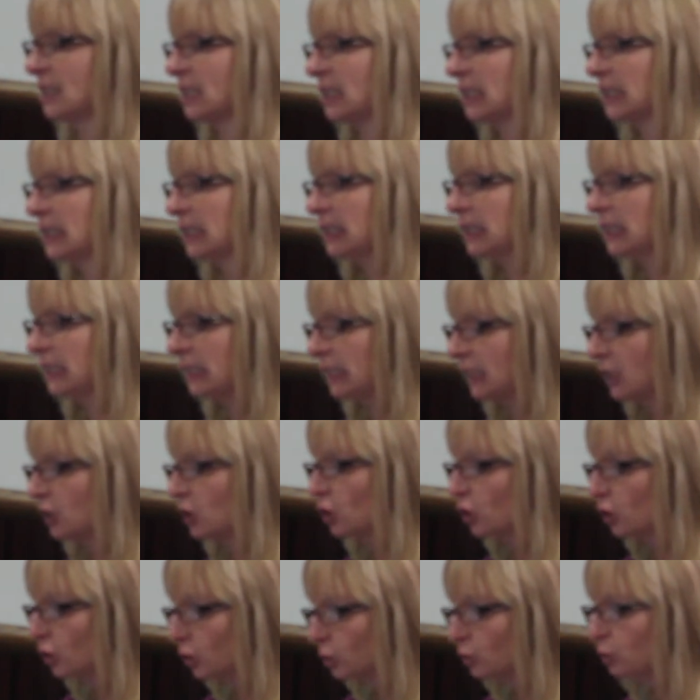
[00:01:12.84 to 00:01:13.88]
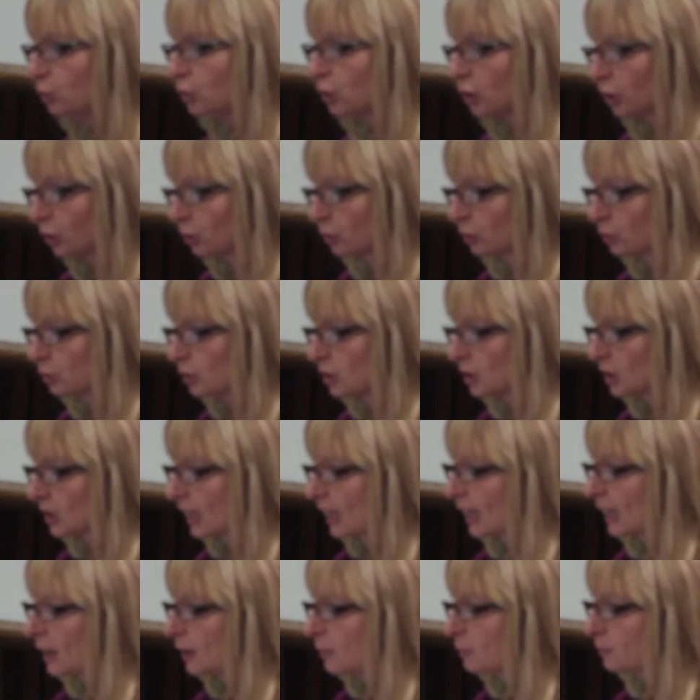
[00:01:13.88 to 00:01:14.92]
that the new code
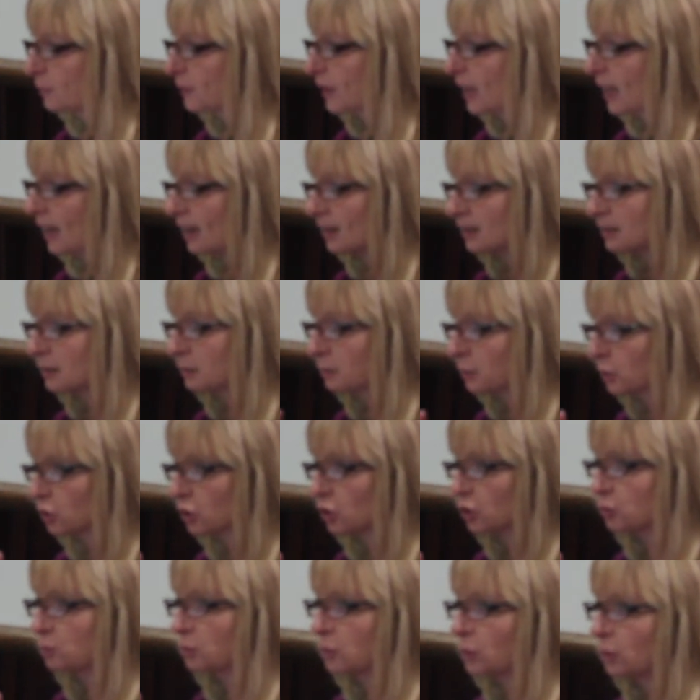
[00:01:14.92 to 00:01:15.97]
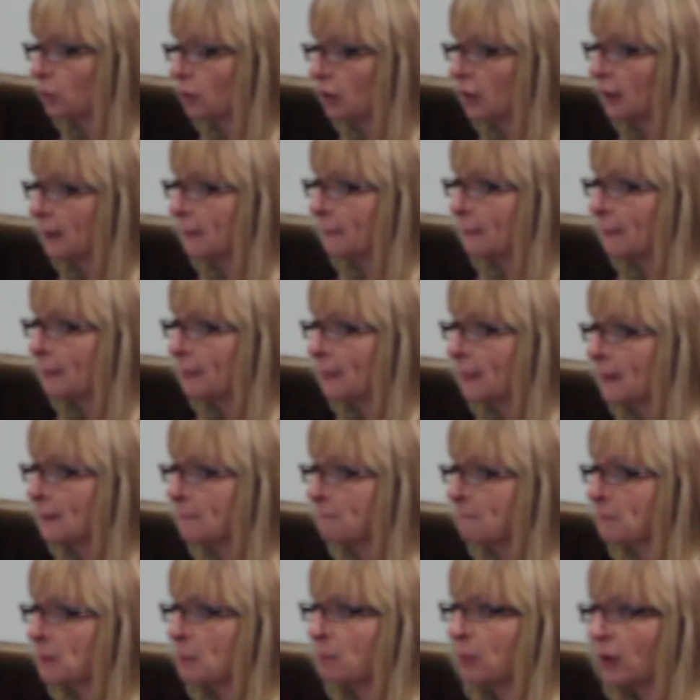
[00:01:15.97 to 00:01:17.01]
has a much more,
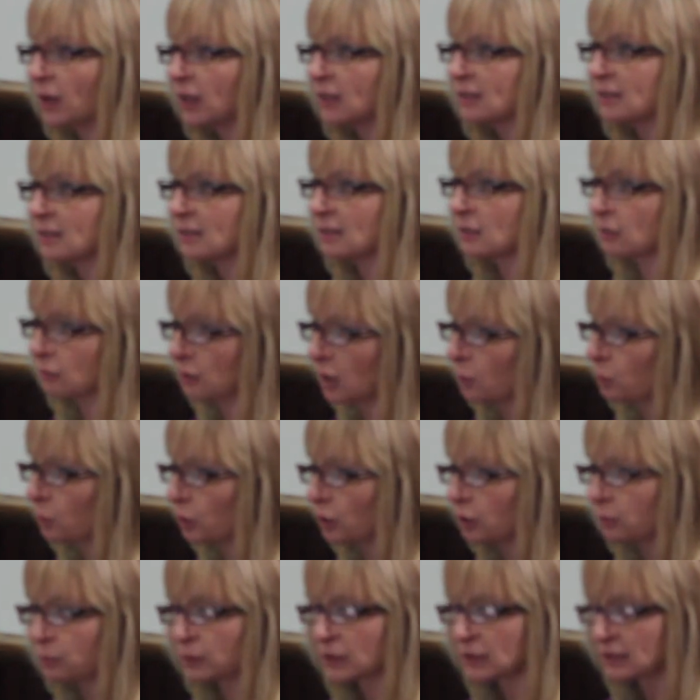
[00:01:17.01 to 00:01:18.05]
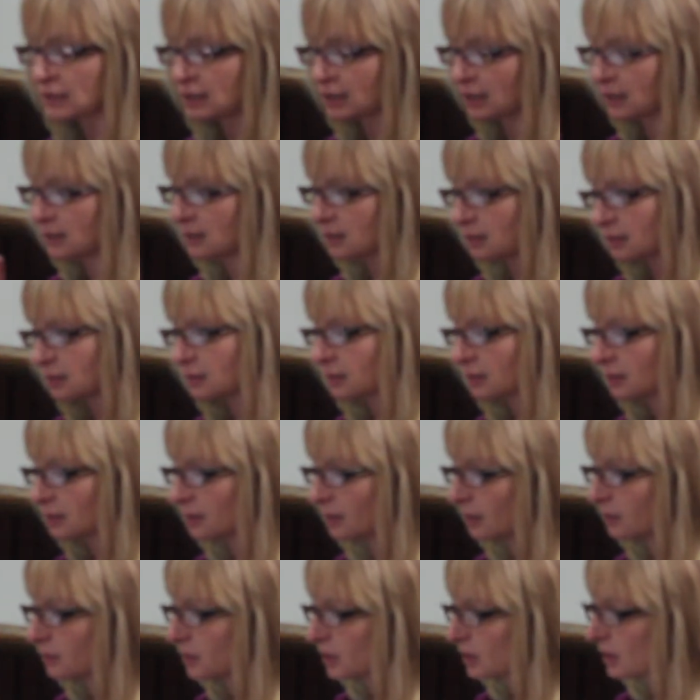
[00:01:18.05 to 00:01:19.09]
bias is the wrong word because it has
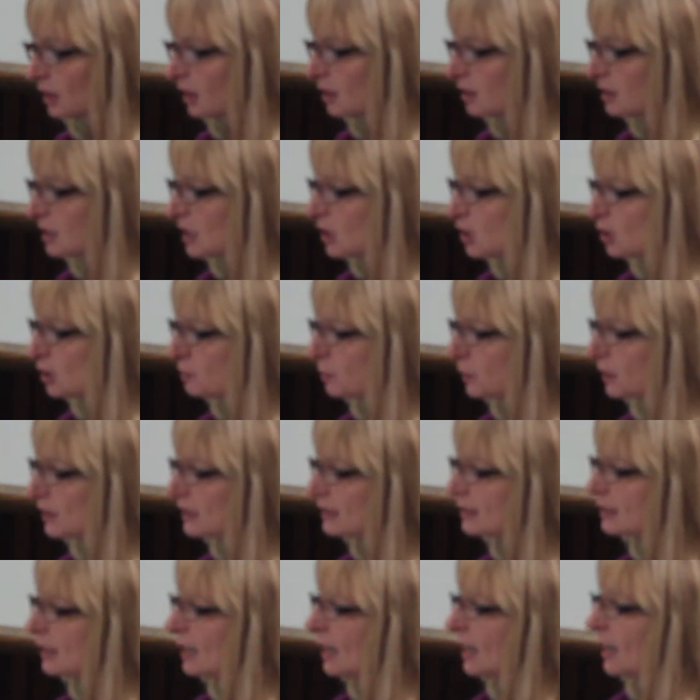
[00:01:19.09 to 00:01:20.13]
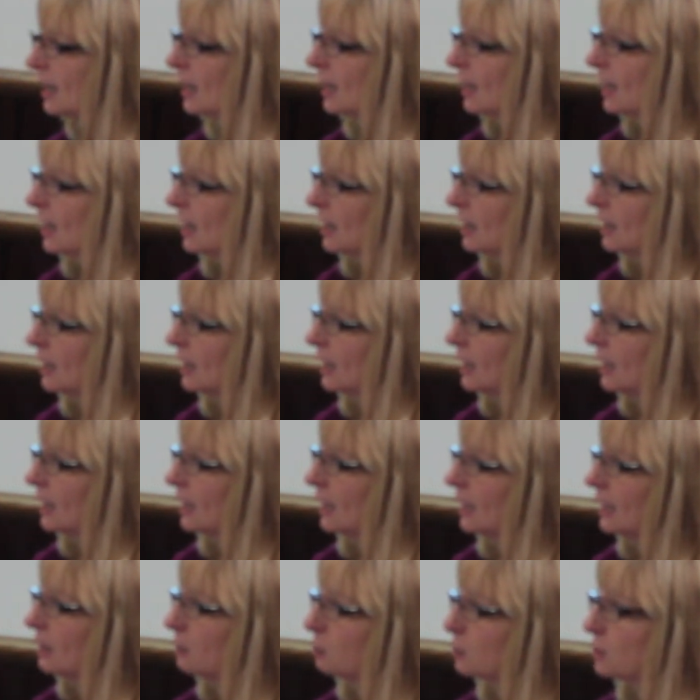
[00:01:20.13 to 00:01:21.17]
obvious connotations, but
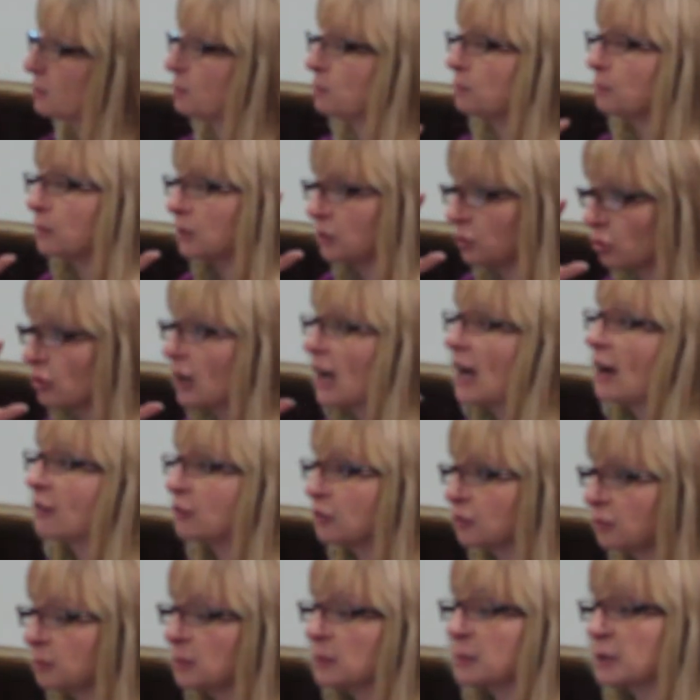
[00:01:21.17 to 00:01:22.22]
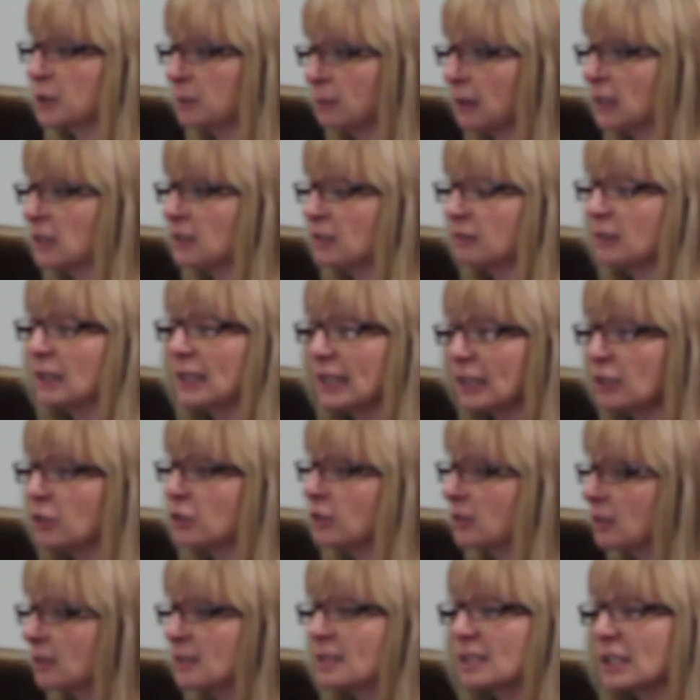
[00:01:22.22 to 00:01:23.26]
it was drafted from the perspective of the
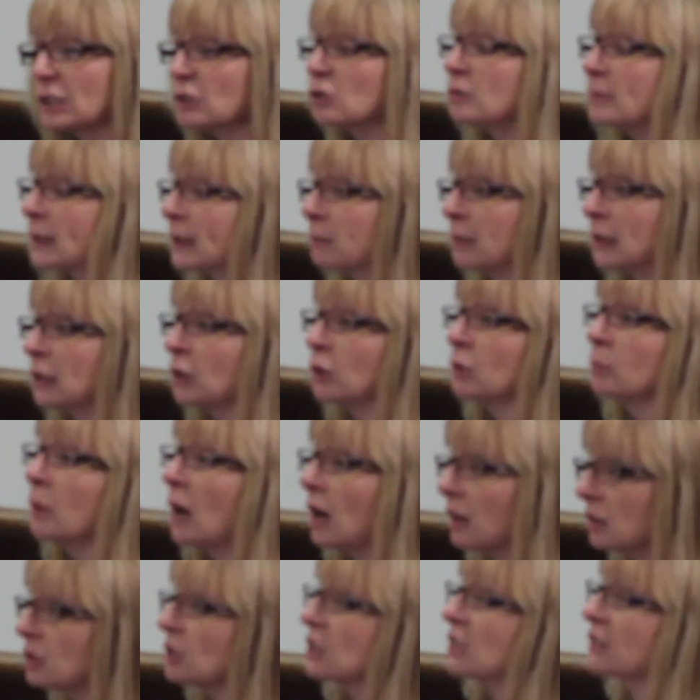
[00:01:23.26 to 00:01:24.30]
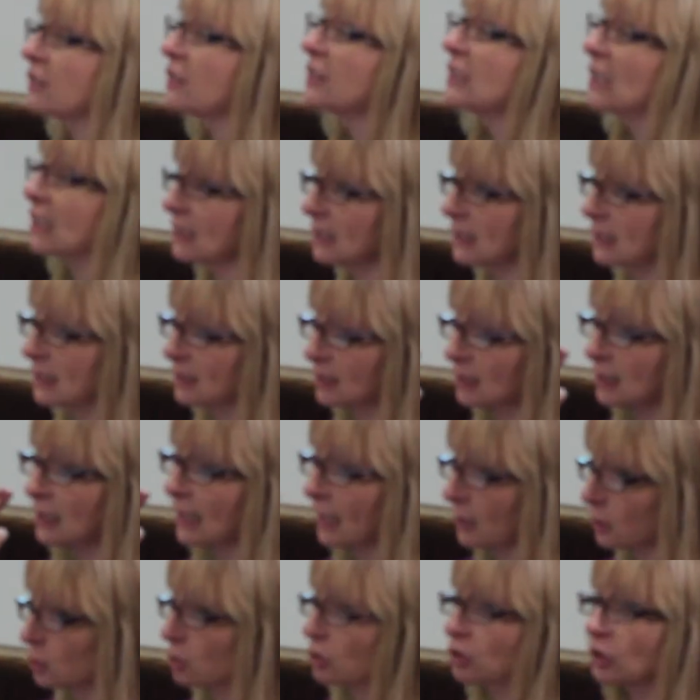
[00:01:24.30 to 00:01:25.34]
lenders, and the central bank make no apologies for that. It is a
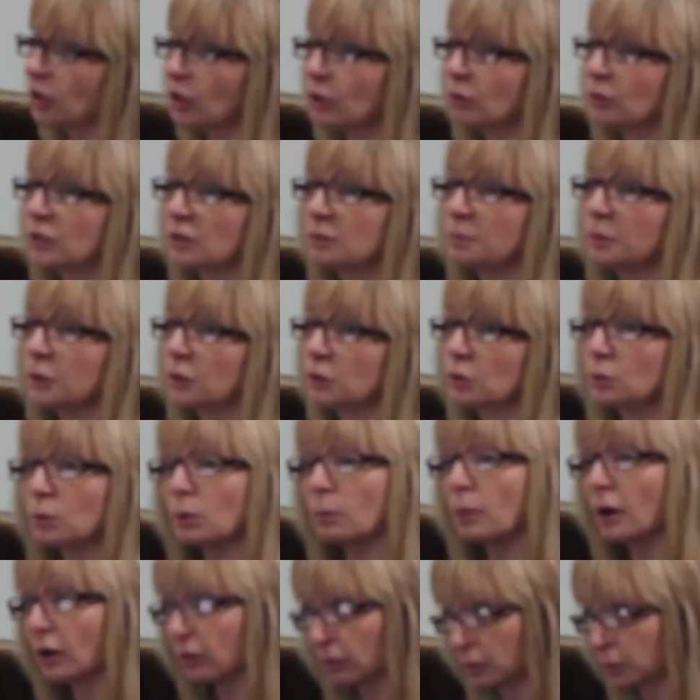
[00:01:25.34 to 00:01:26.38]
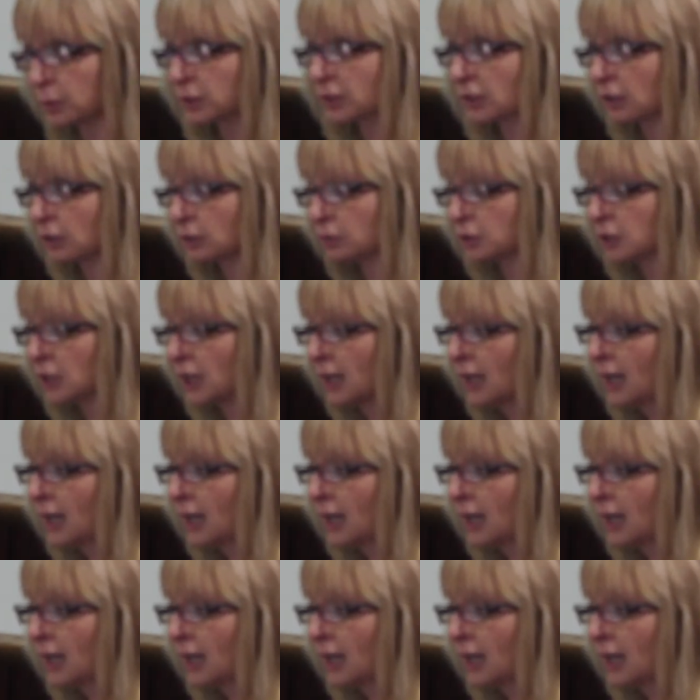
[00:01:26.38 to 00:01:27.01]
lender's code as opposed to a borrower's code.